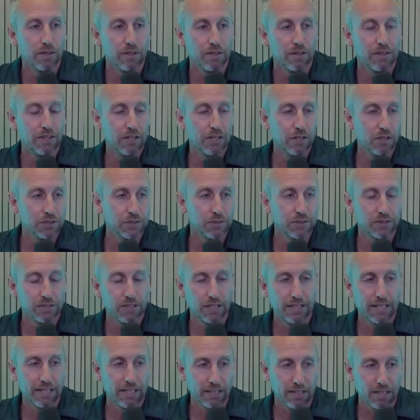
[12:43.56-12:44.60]
there's,
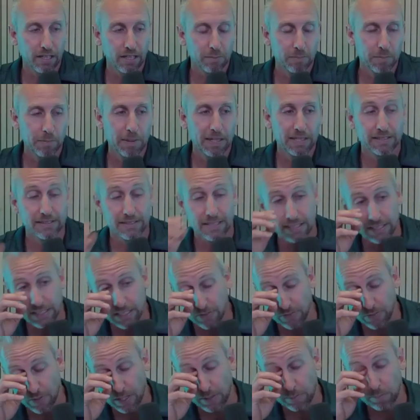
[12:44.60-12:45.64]
again, coming back to this
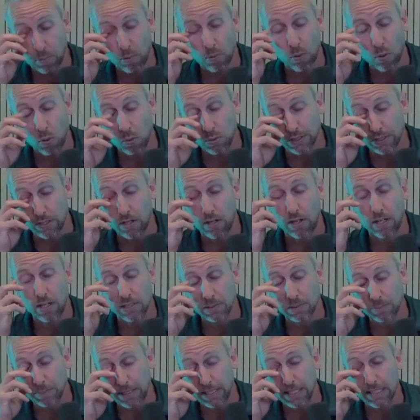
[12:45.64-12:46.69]
idea of like pros and
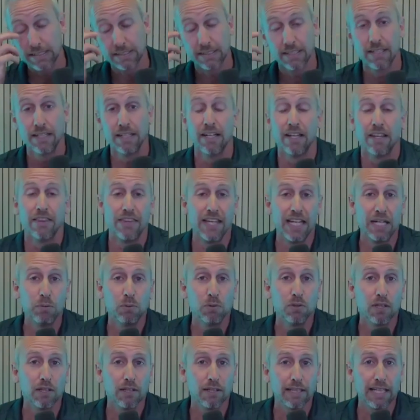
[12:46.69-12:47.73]
cons, because they
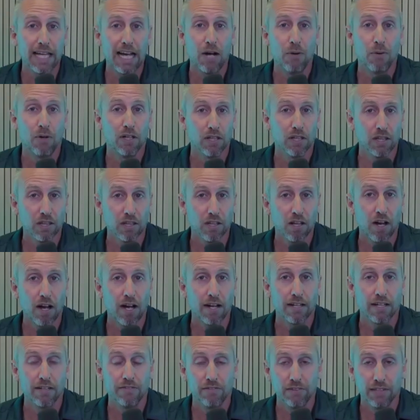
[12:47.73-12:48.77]
will allow a
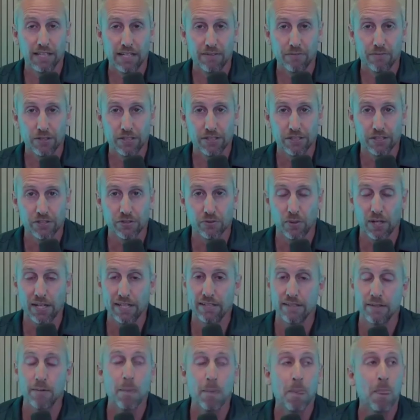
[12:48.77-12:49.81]
lot of leverage,
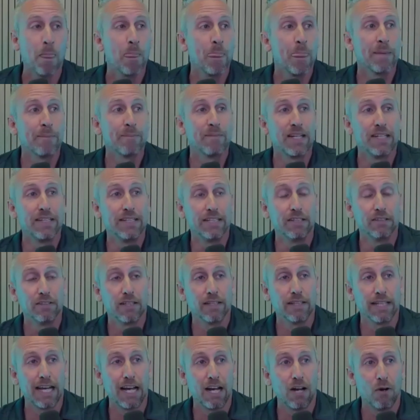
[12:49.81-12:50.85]
right? They'll
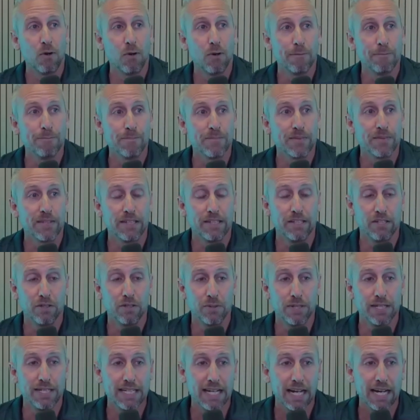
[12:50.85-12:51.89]
allow,
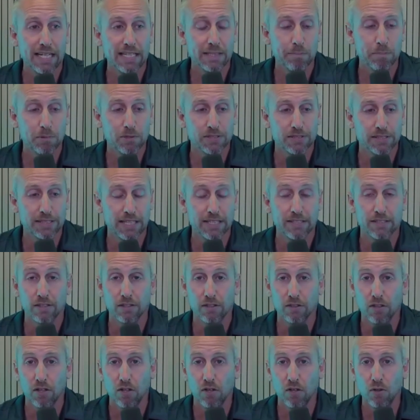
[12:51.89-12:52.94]
90%
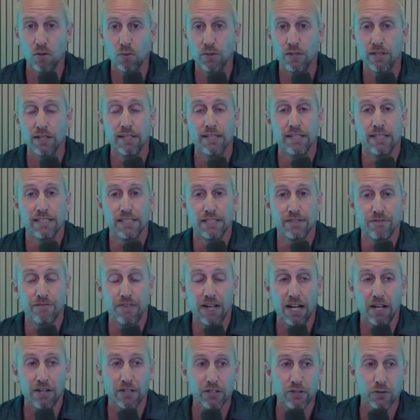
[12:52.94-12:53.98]
loan to
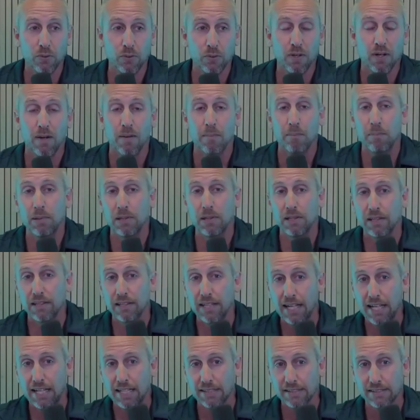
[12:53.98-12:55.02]
value
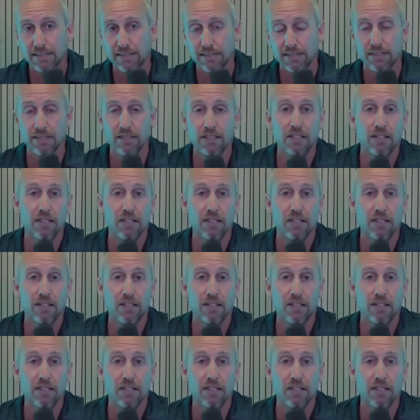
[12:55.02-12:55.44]
plus